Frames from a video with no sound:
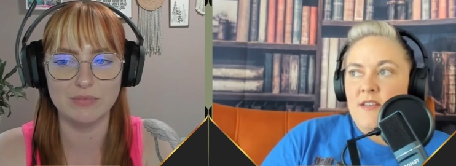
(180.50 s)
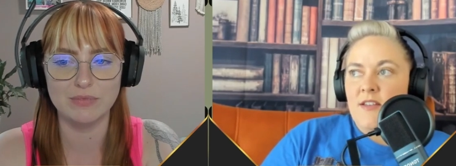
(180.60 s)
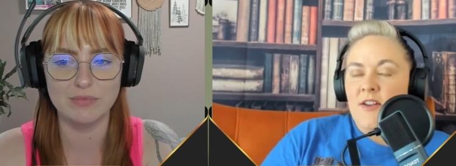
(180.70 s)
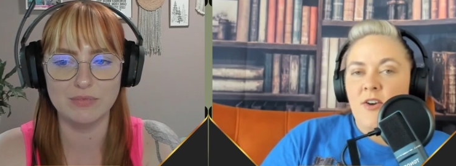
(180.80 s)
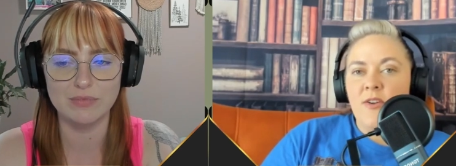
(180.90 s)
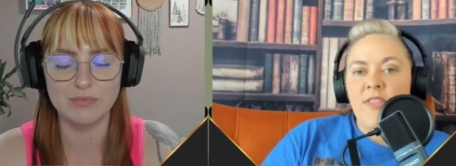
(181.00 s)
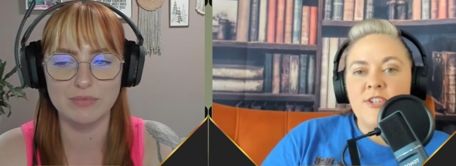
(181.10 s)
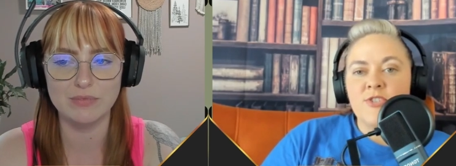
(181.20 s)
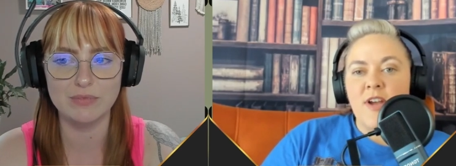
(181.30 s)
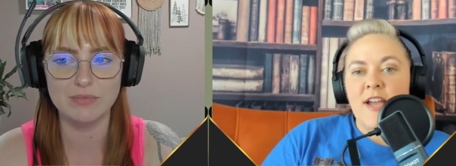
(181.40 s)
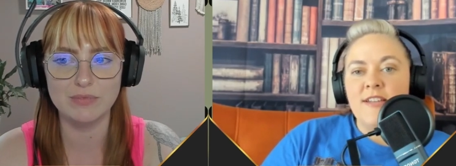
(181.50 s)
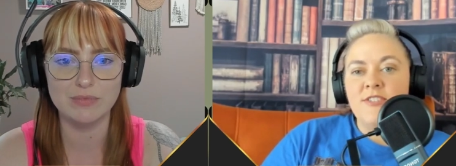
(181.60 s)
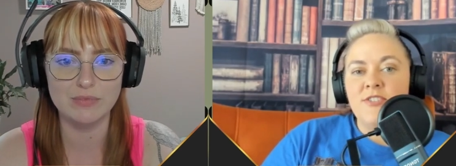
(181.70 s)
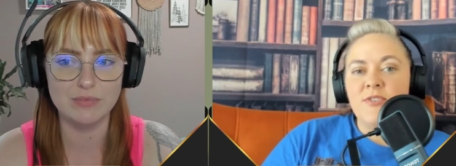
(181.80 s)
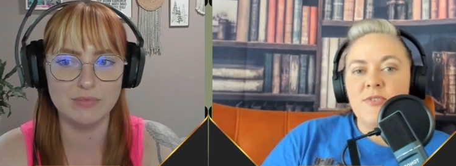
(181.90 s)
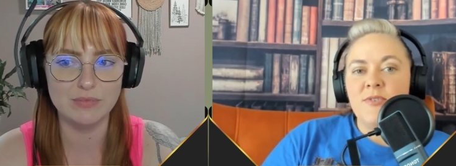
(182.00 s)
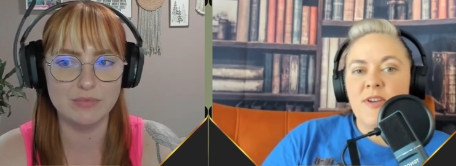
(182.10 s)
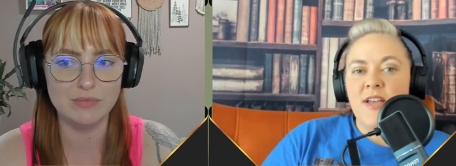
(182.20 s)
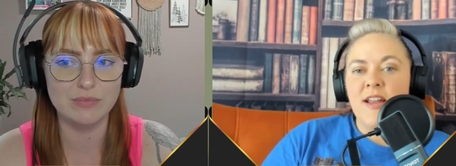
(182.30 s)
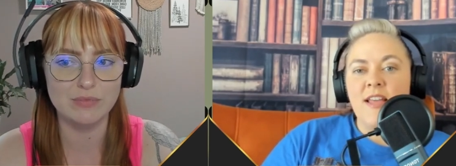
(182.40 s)
Speaker 1: you know they tried
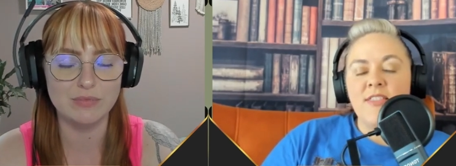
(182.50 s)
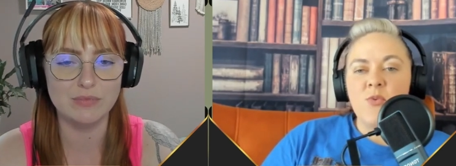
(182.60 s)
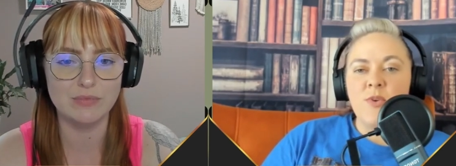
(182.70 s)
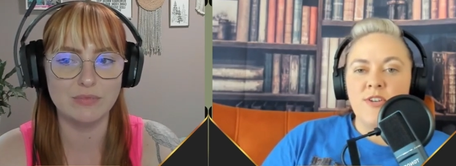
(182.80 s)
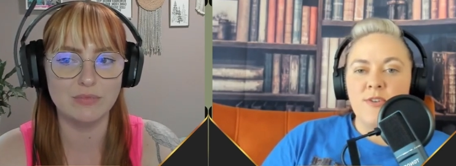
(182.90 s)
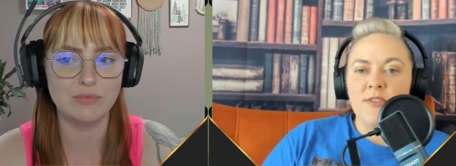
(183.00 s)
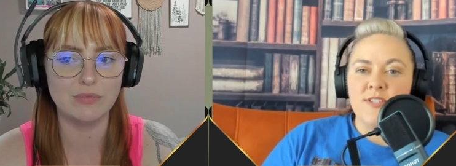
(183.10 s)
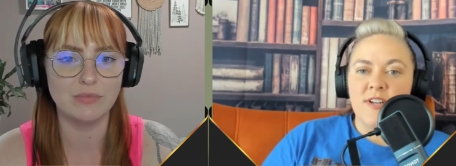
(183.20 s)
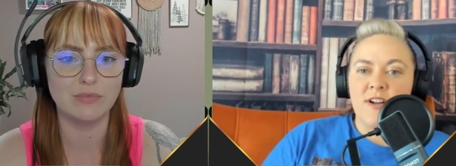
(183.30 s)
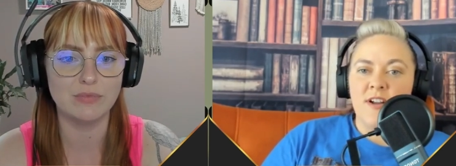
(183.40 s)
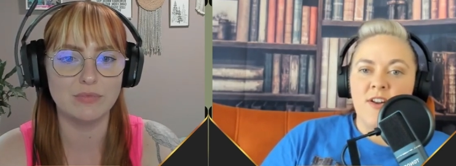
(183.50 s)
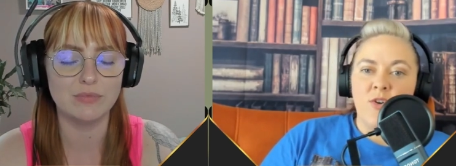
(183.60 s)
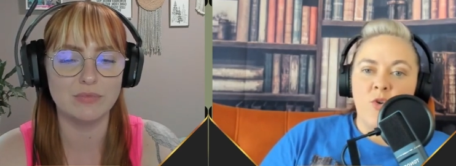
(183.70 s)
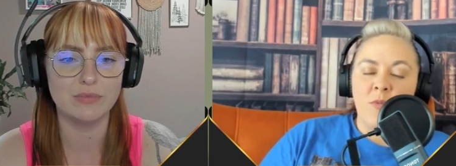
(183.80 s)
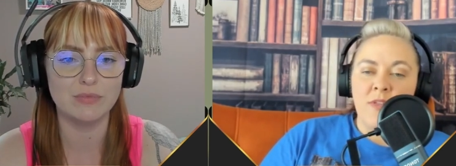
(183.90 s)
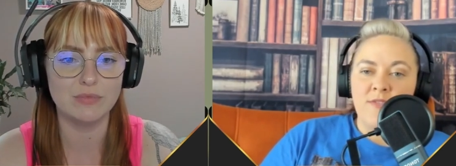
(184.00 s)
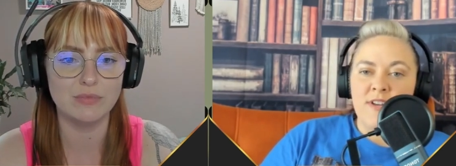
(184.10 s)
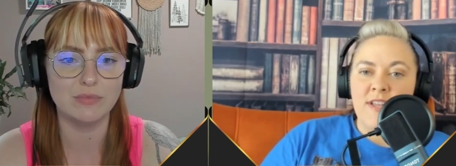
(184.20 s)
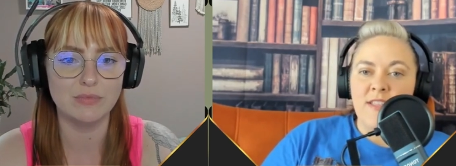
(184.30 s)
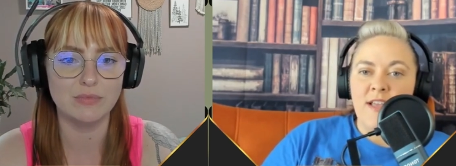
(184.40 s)
to and i think we do this in, in our normal
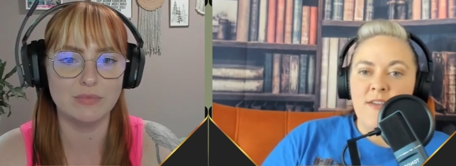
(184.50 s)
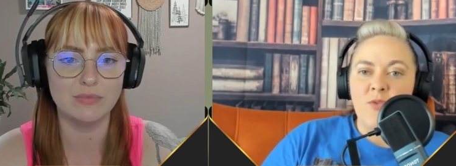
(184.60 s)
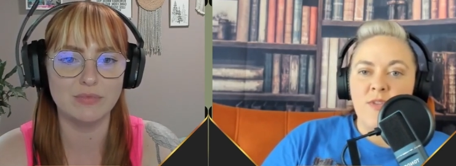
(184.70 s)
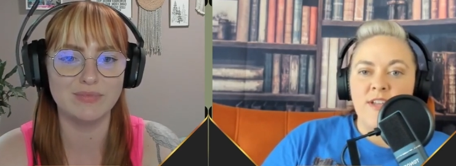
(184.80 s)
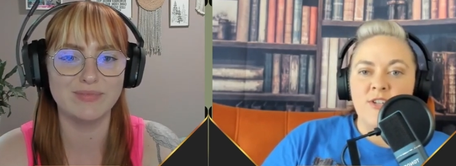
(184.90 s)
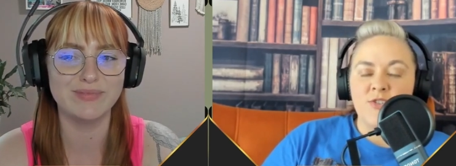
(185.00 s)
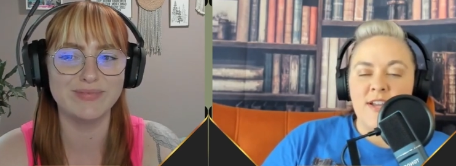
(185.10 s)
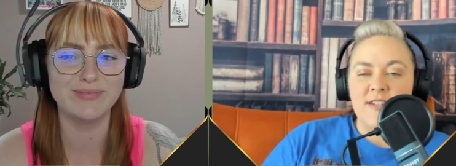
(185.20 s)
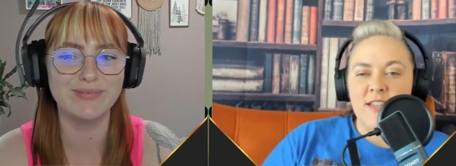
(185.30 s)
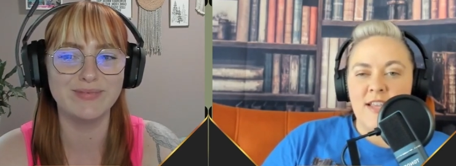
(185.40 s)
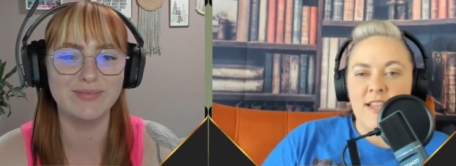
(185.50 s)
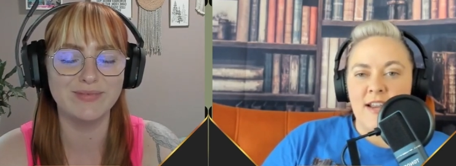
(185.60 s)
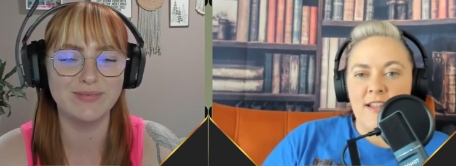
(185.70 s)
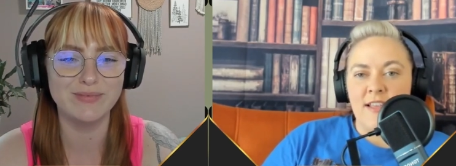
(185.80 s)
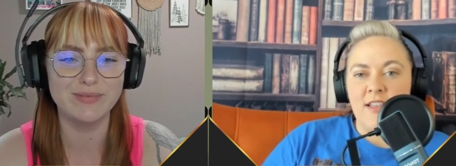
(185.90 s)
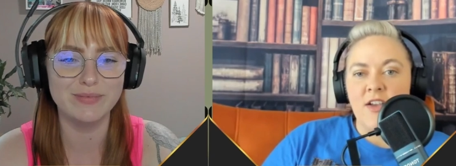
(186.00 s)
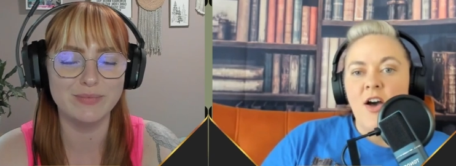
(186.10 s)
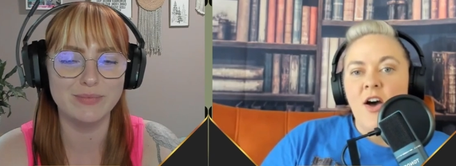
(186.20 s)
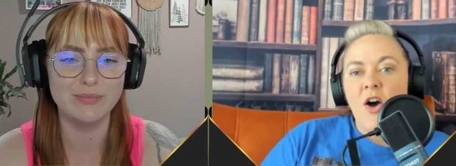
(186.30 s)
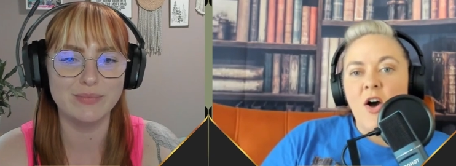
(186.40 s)
everyday life where they tried to like kind of like
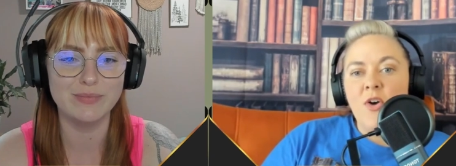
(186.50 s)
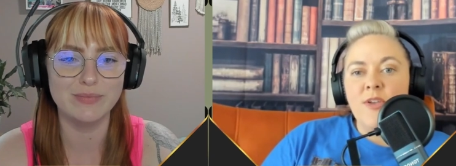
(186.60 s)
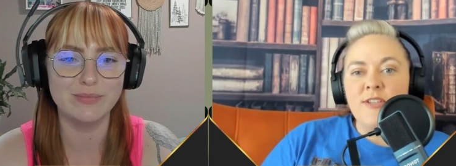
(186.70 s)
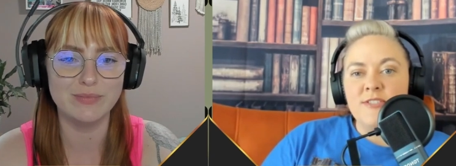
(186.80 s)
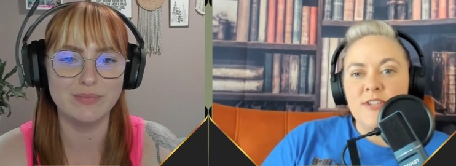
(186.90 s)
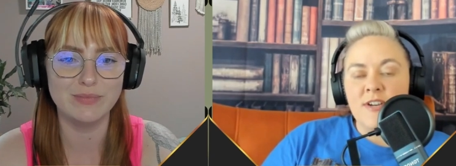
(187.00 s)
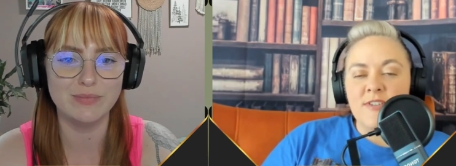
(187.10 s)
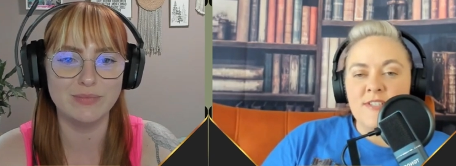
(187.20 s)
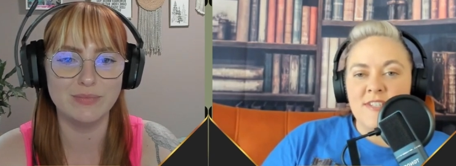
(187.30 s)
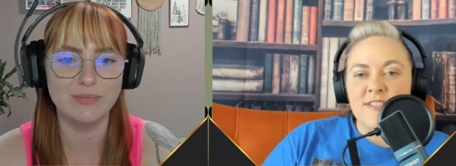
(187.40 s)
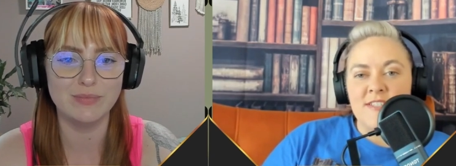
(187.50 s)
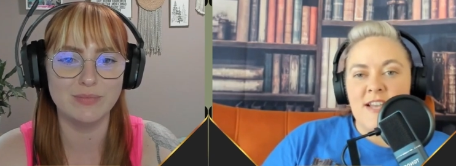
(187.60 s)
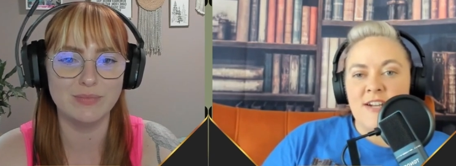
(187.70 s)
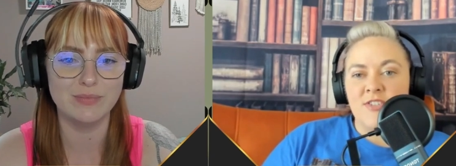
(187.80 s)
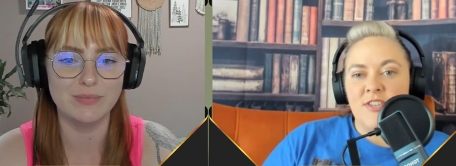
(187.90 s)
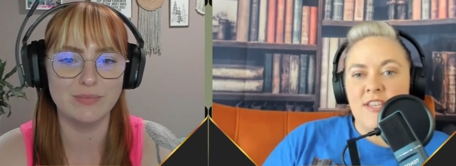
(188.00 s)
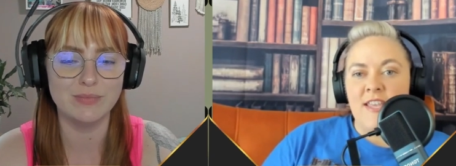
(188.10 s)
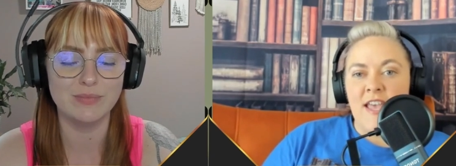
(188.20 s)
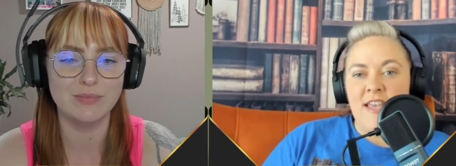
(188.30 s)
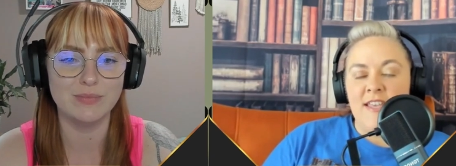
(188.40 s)
oh he's nervous because he's actually
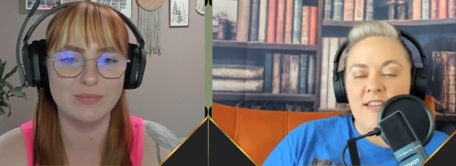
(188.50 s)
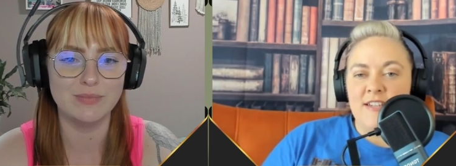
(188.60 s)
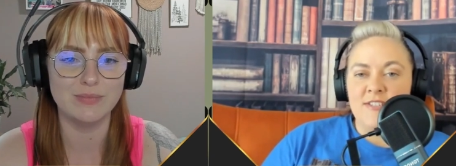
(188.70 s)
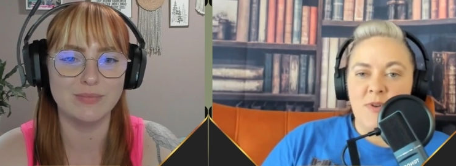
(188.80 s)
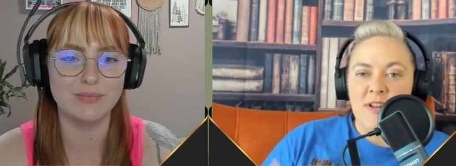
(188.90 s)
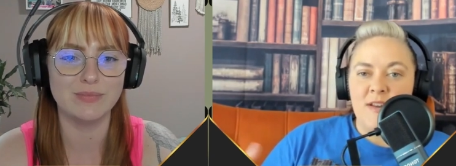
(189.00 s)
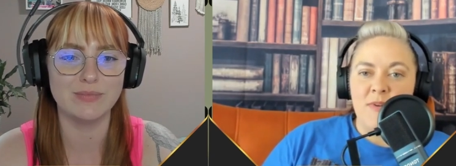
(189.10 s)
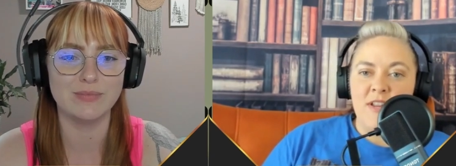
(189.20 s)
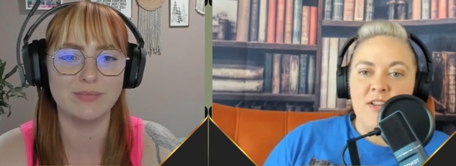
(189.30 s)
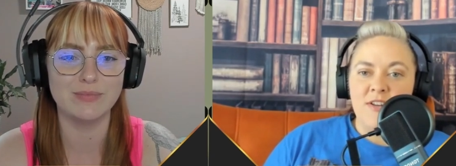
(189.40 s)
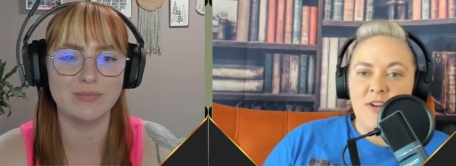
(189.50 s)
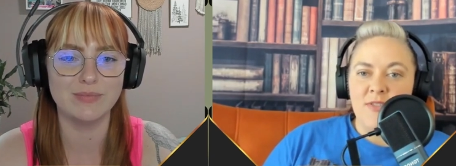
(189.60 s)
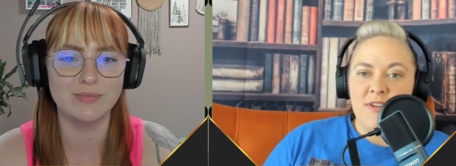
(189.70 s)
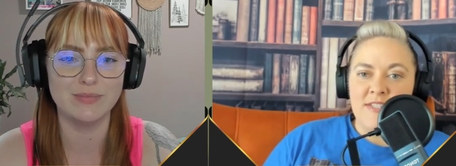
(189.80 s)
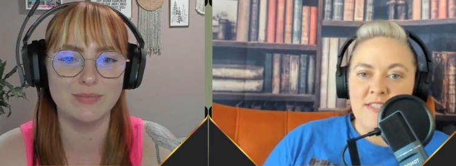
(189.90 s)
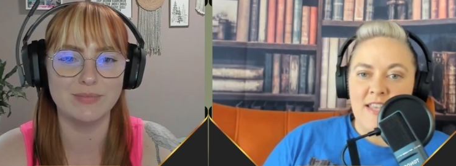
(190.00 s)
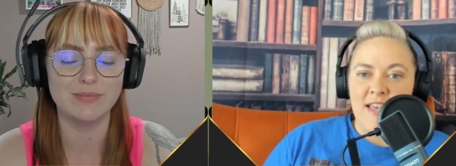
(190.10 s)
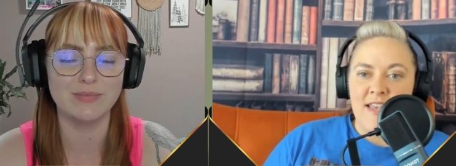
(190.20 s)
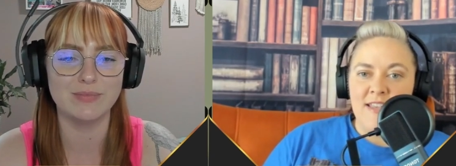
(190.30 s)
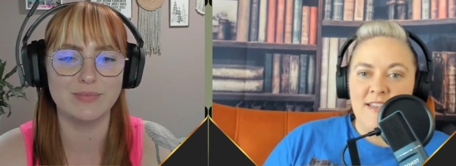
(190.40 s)
gay and he doesn't want anybody to know that he's
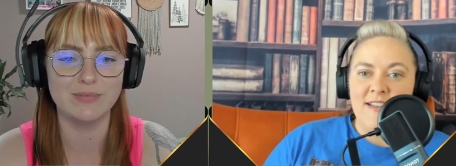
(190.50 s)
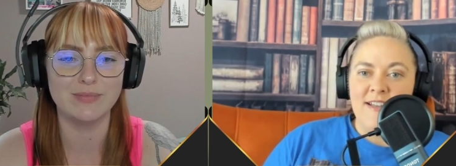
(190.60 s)
gay